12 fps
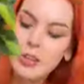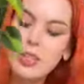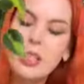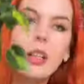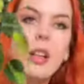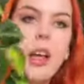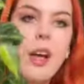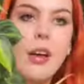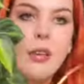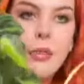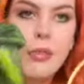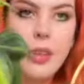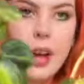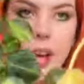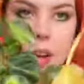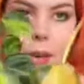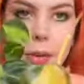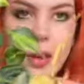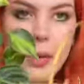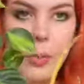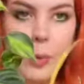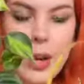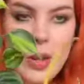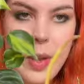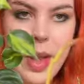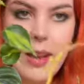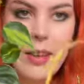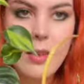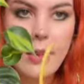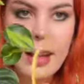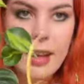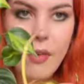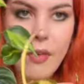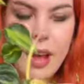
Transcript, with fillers: just love how when you get a new leaf,